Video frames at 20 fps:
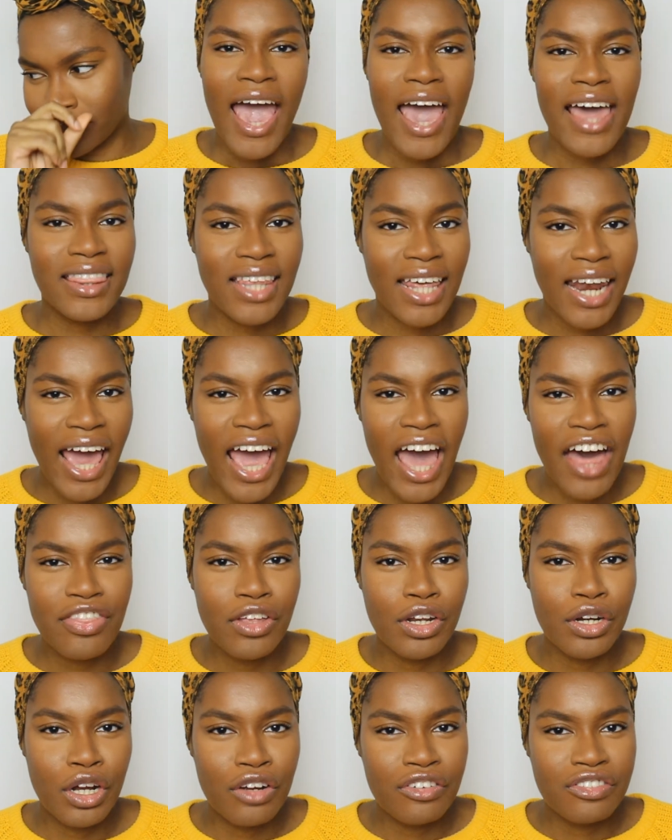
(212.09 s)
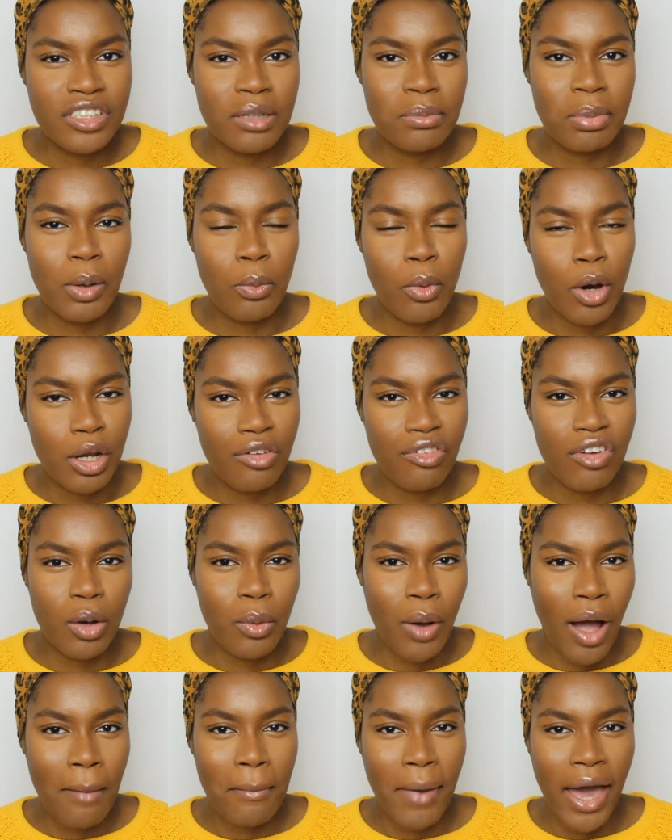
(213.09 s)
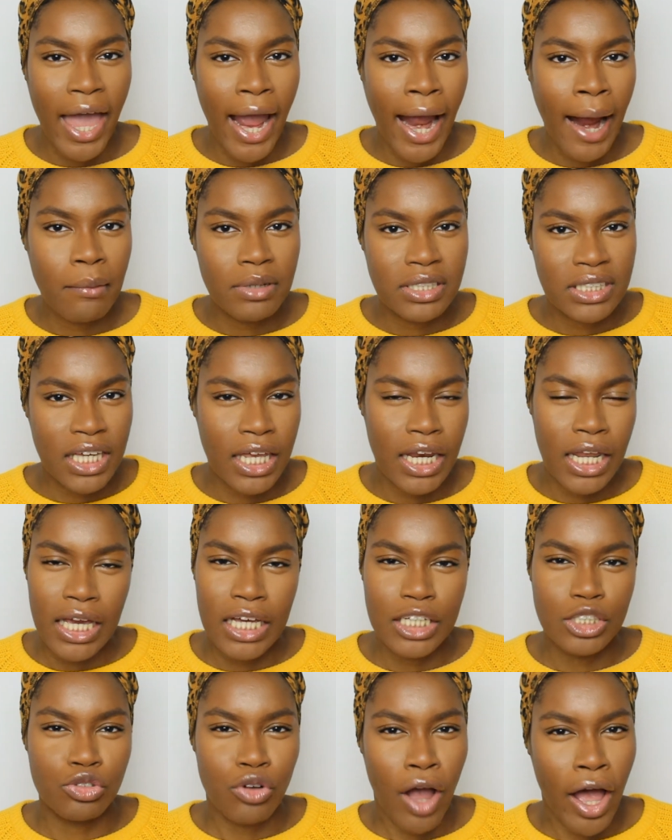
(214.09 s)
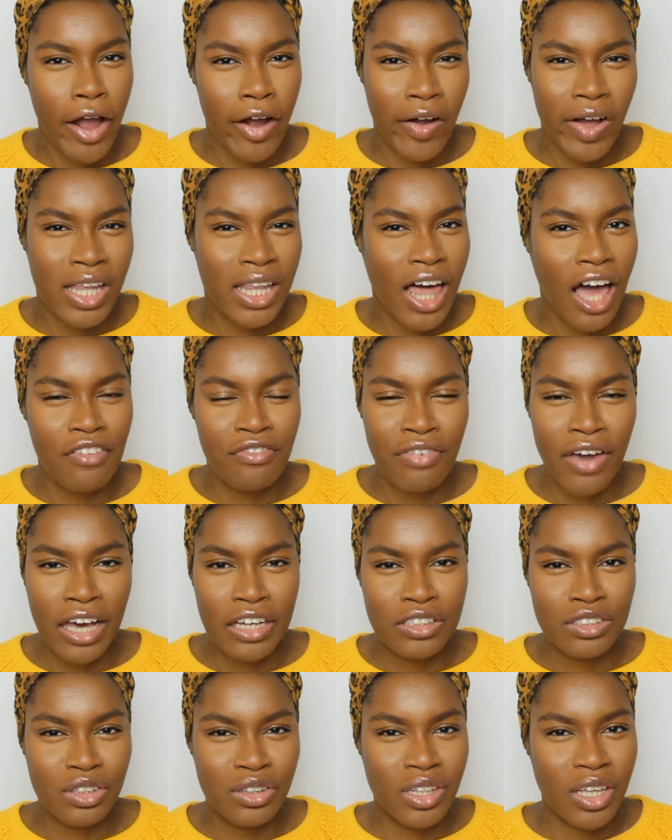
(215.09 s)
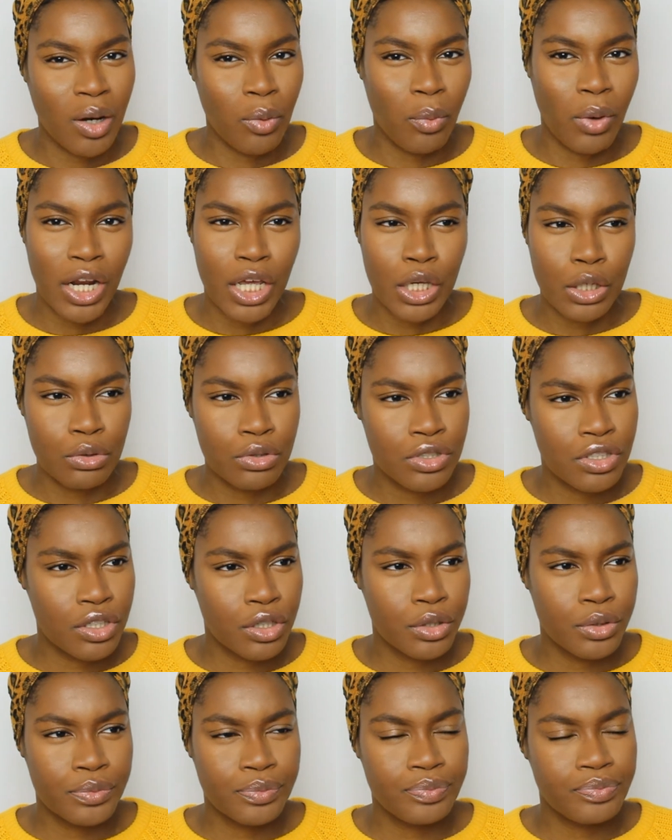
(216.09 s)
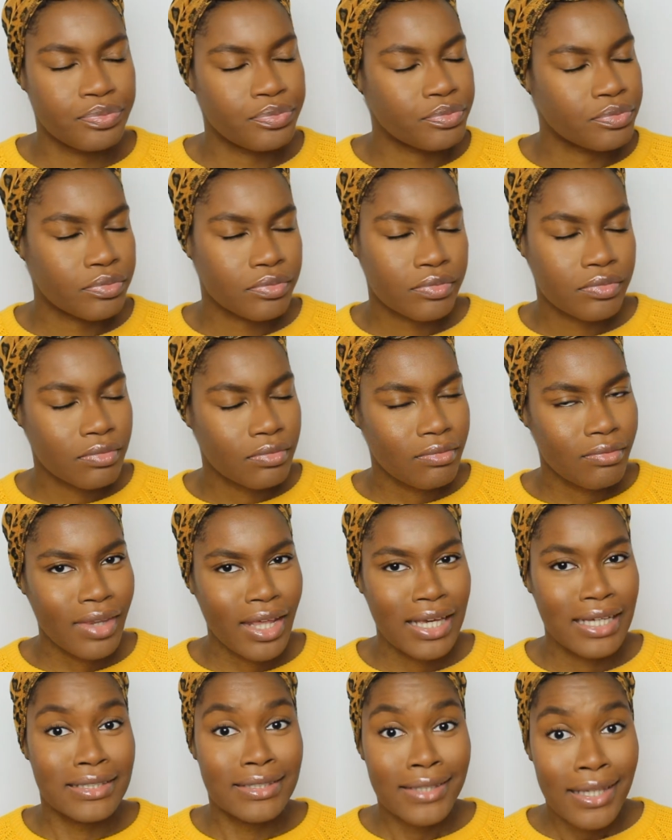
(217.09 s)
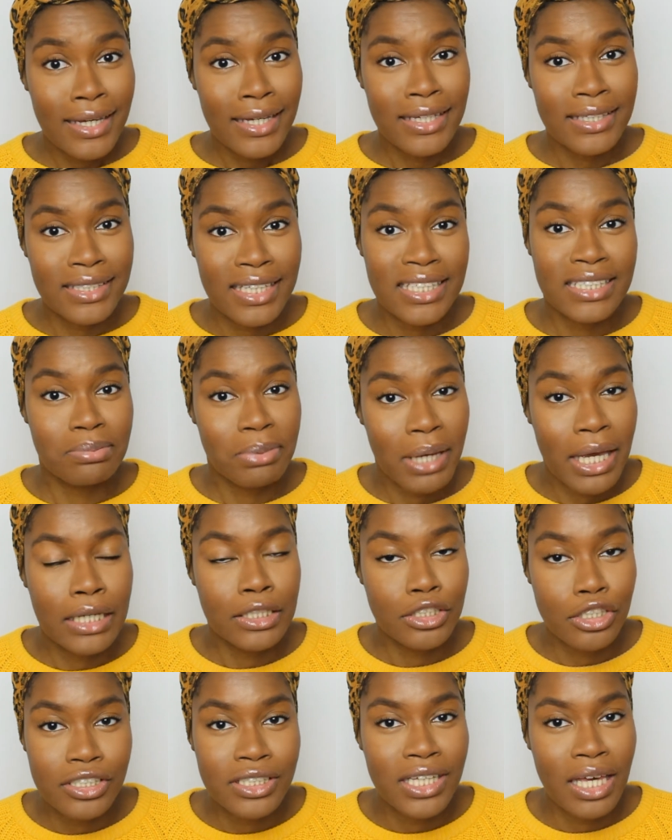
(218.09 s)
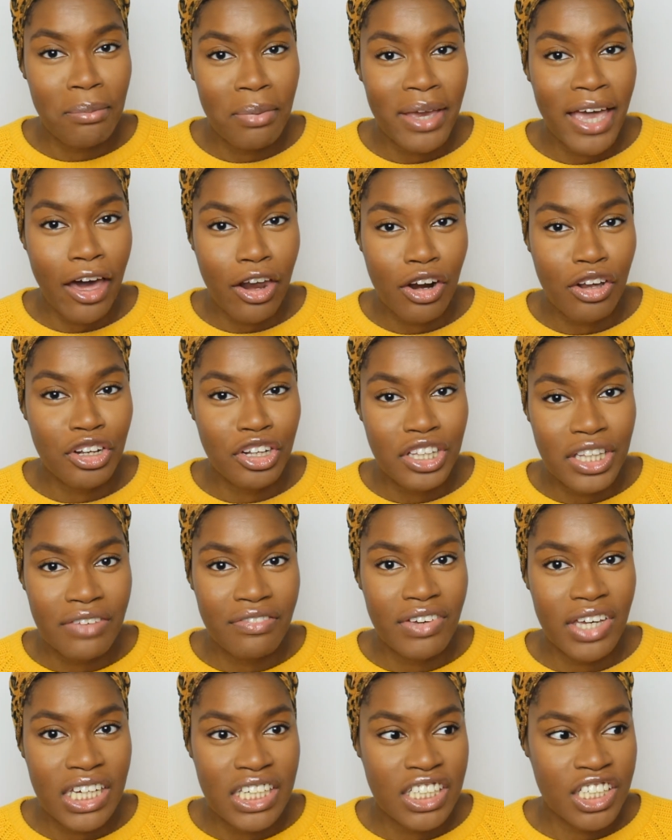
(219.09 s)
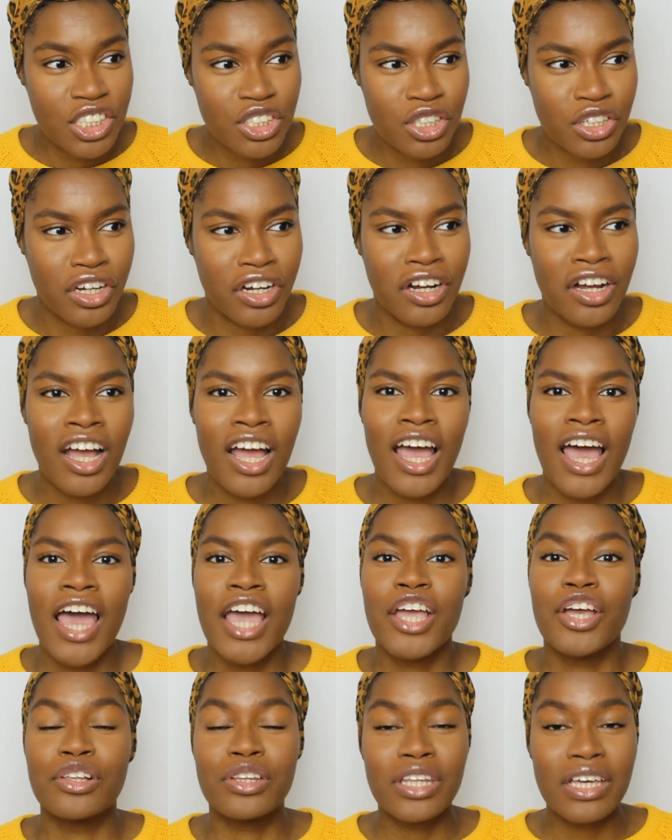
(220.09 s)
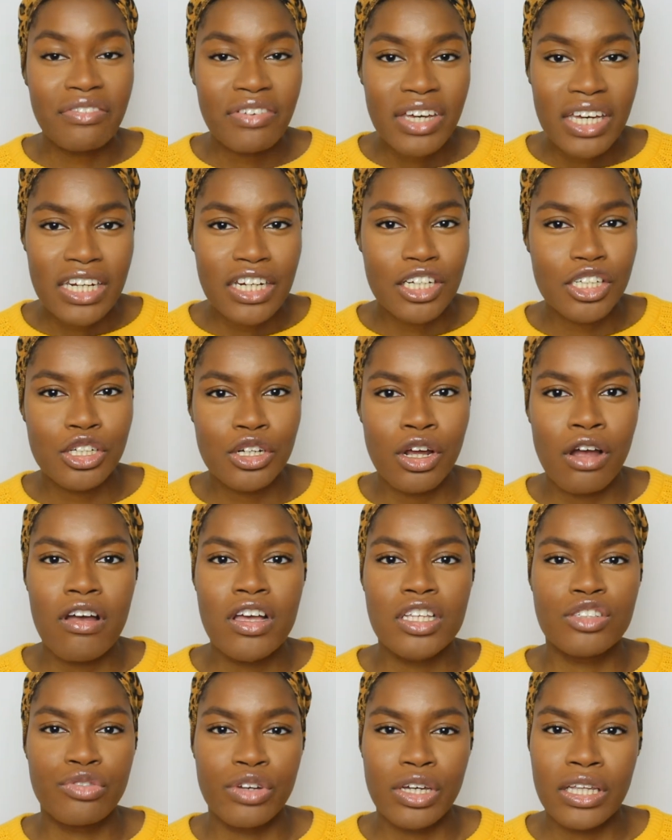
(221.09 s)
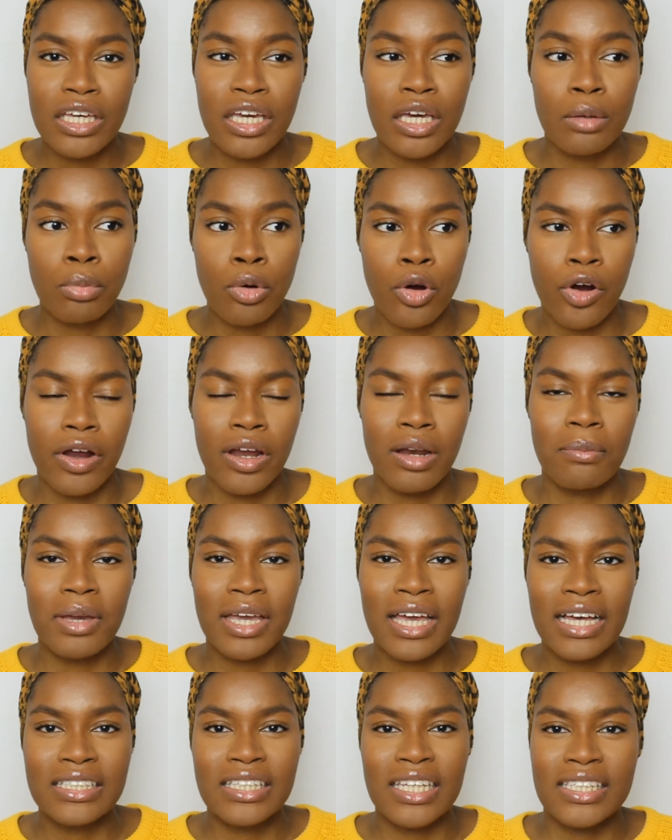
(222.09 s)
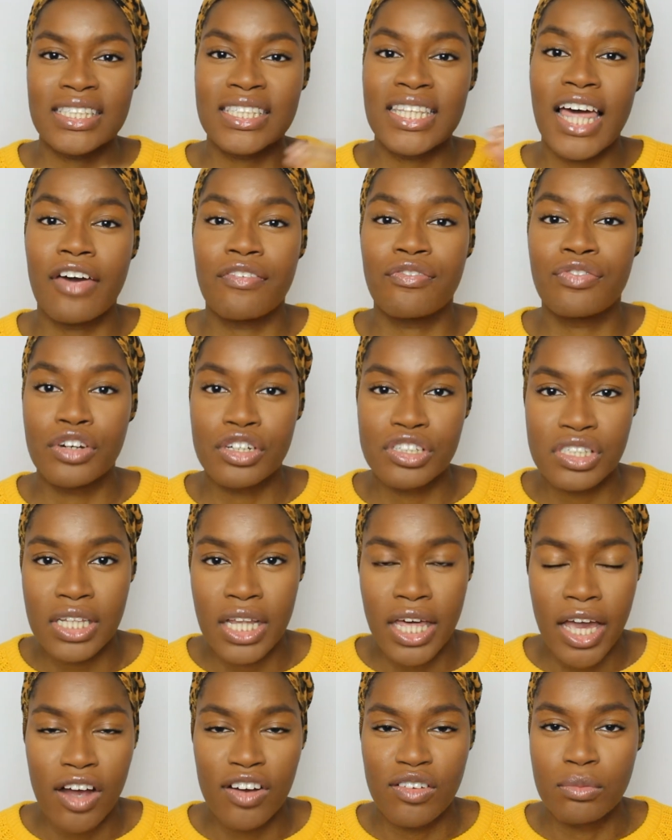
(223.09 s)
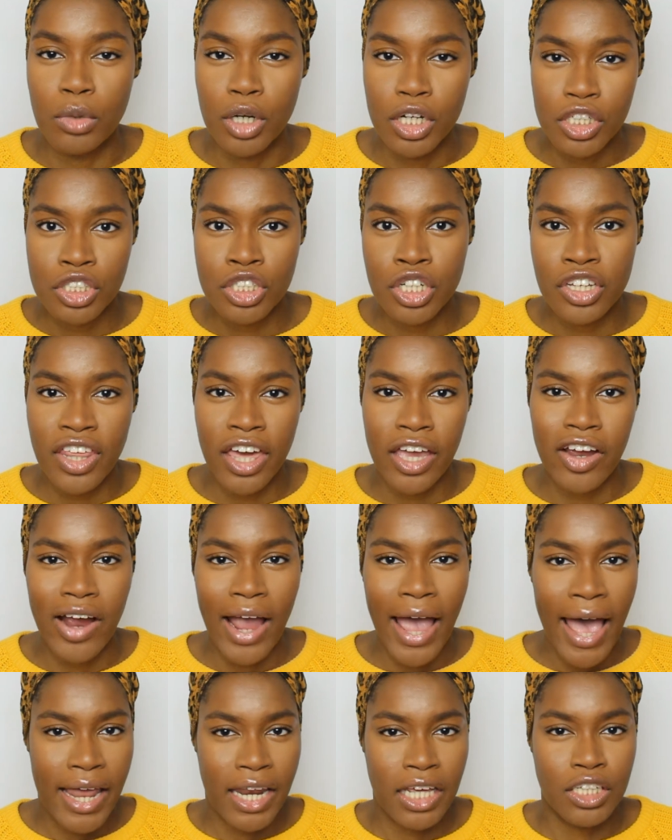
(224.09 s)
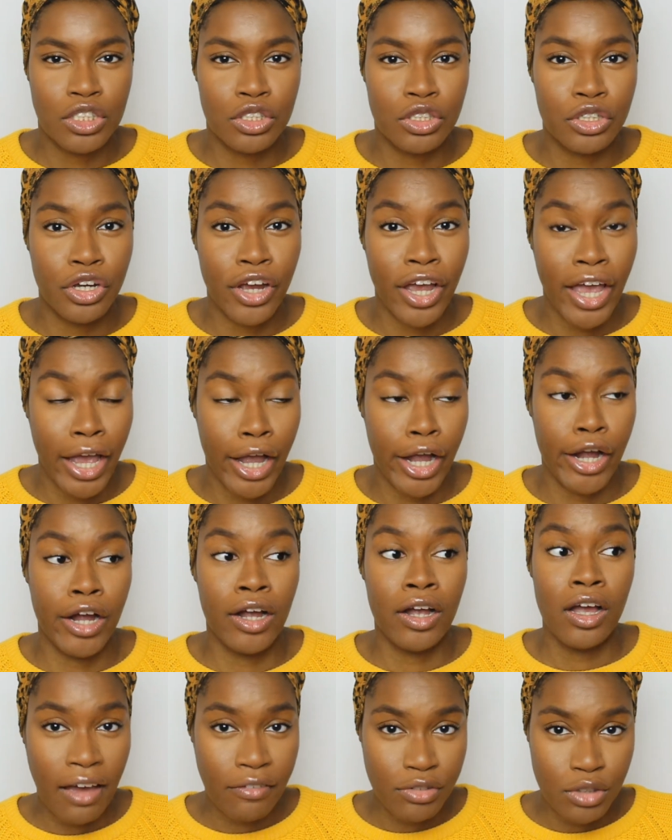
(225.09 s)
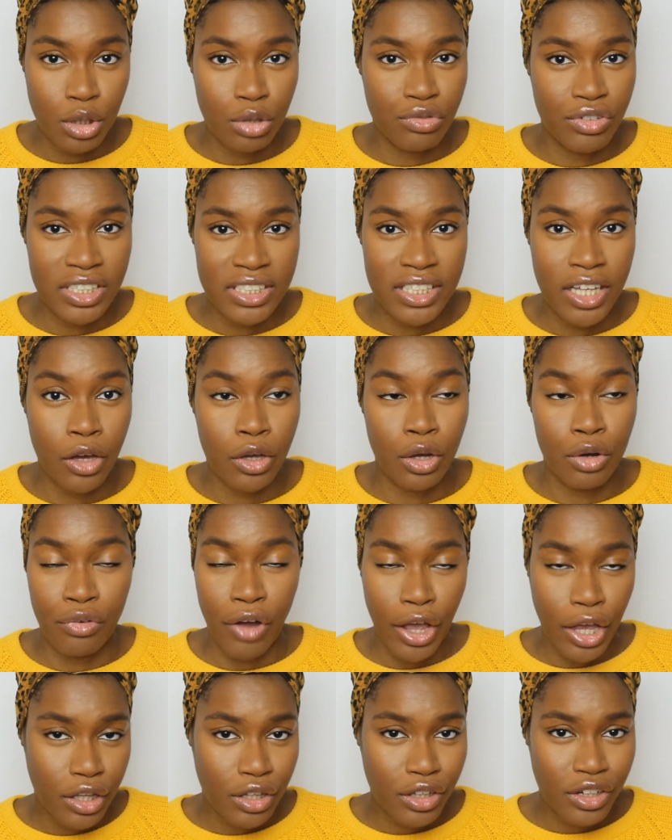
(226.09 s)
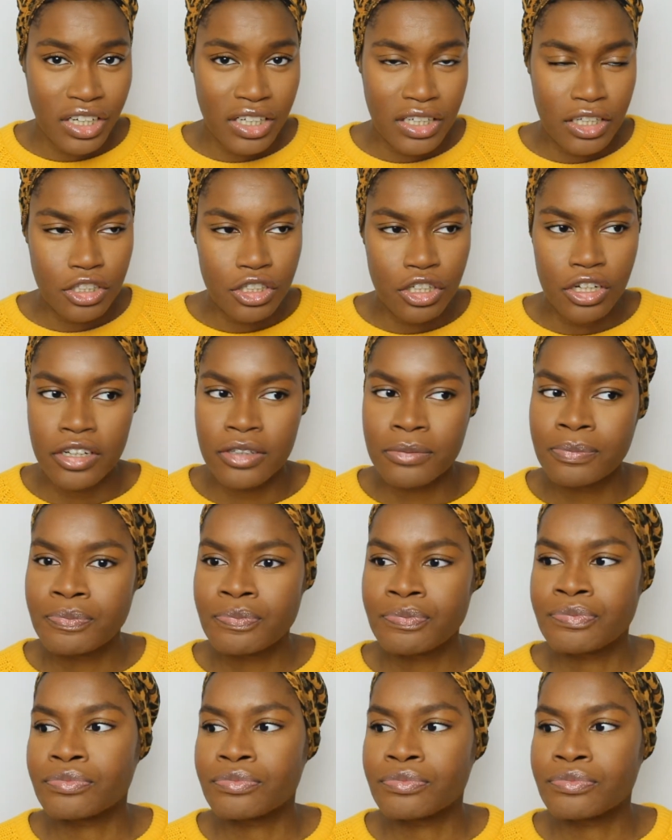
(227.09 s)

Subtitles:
And then I had the nerve to be wondering why my hair was getting drier a lot faster than what it used to. Sis, it's because you're skipping out on your leave-in conditioner. Your leave-in conditioner is really important because it's that first layer of moisture that you're adding to your hair after you rinse out your regular conditioner.